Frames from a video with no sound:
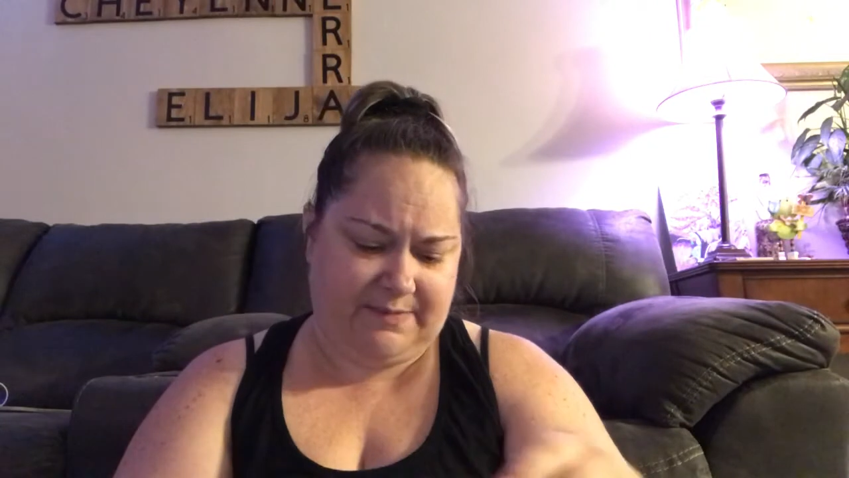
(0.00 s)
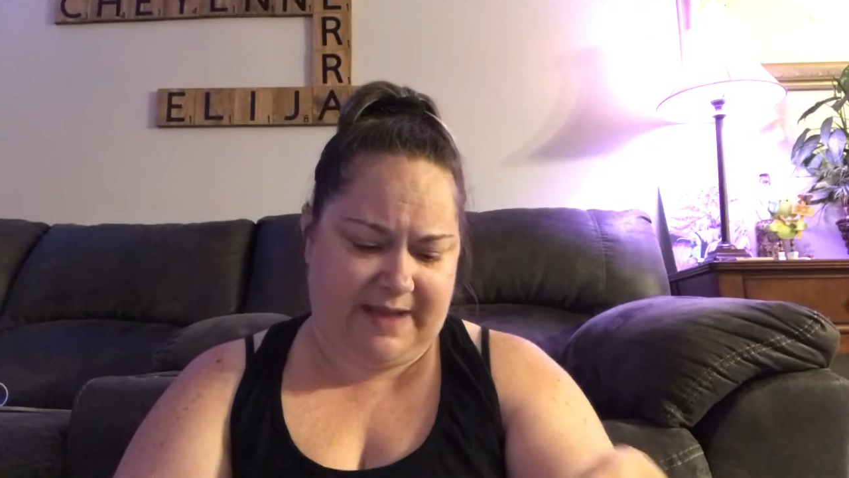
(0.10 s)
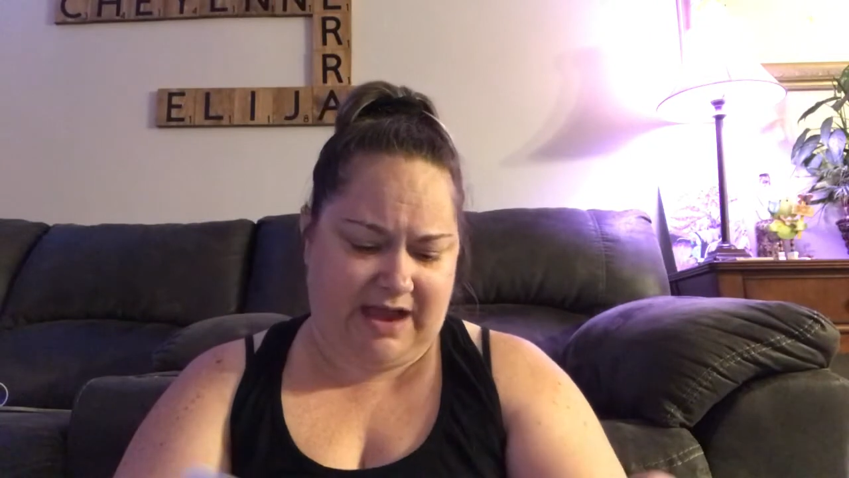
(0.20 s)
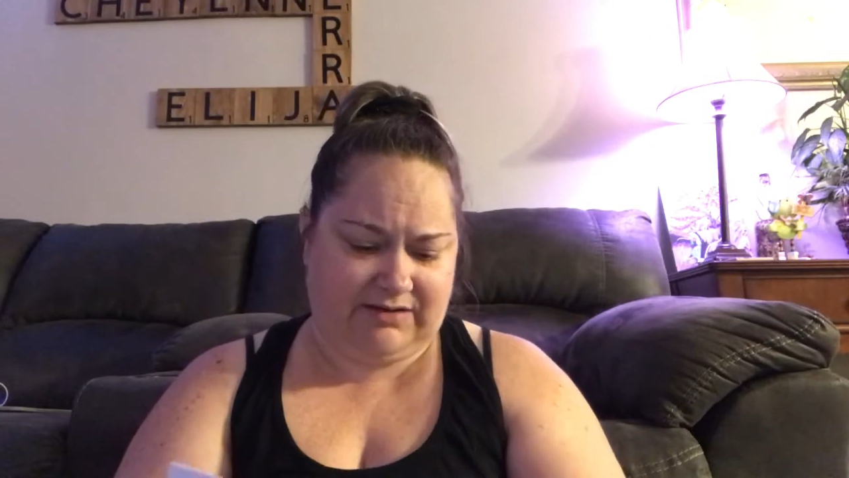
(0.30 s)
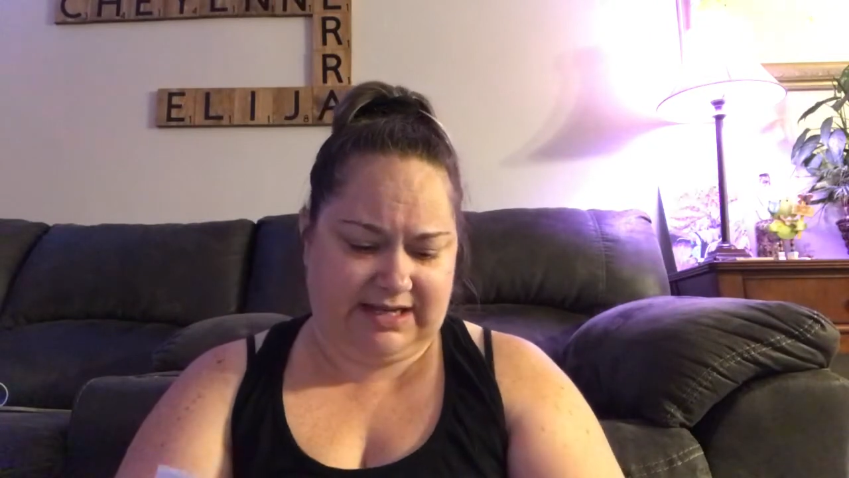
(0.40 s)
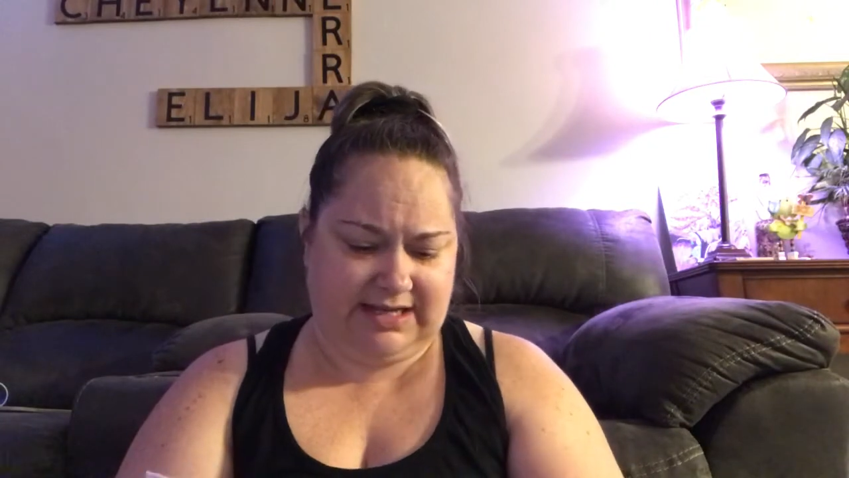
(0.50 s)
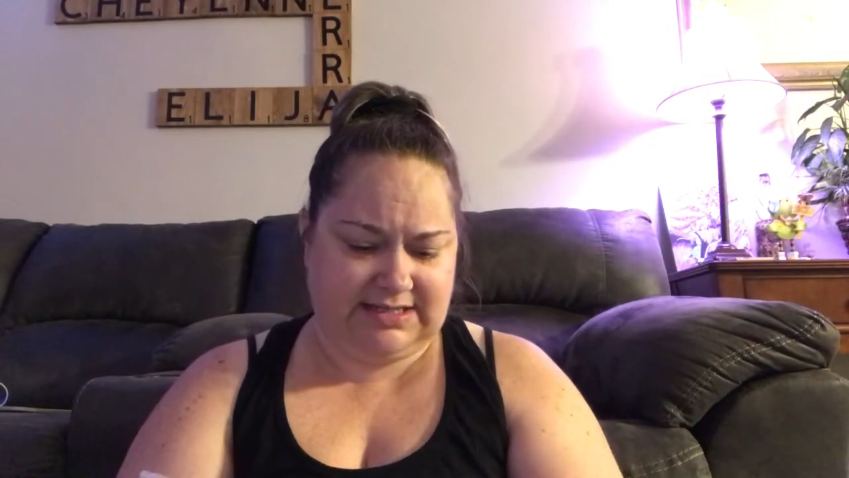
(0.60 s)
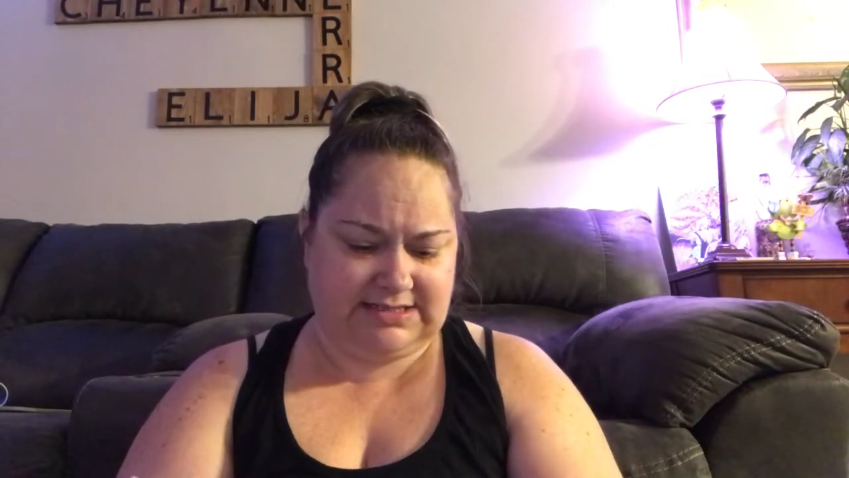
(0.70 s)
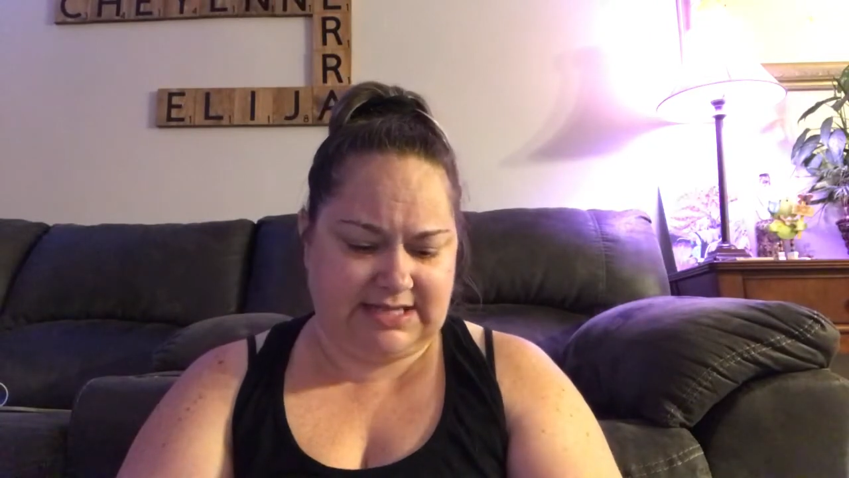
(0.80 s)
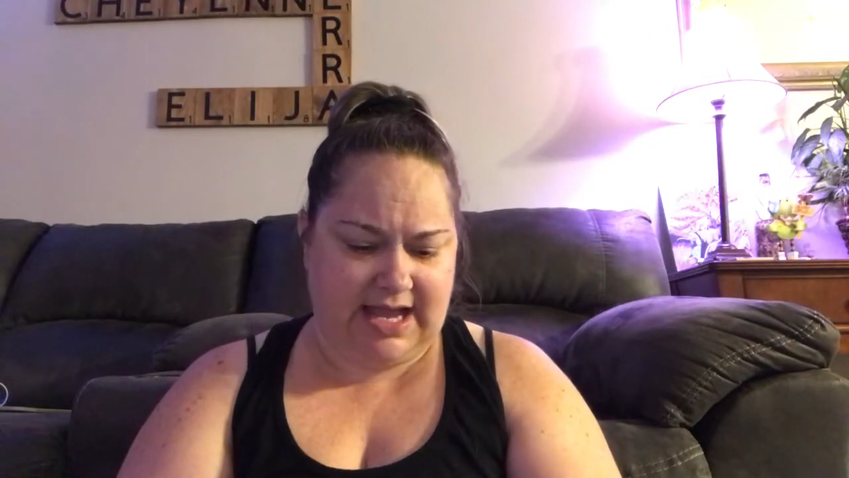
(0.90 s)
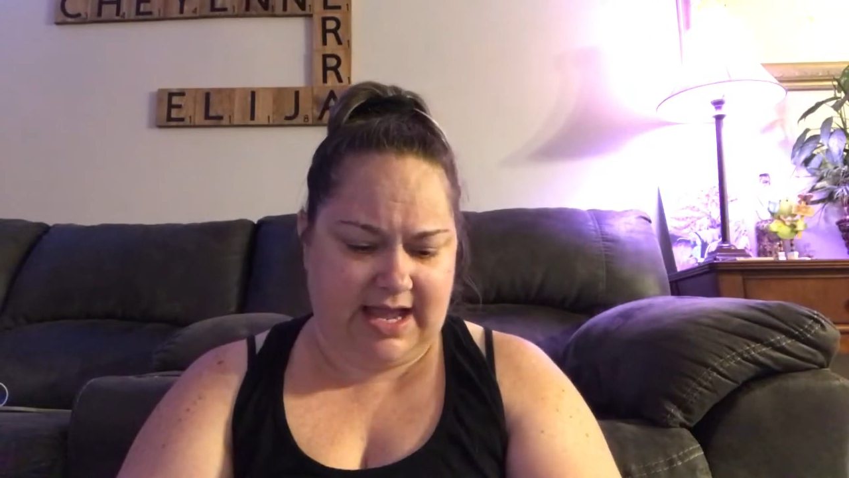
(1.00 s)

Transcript: about it.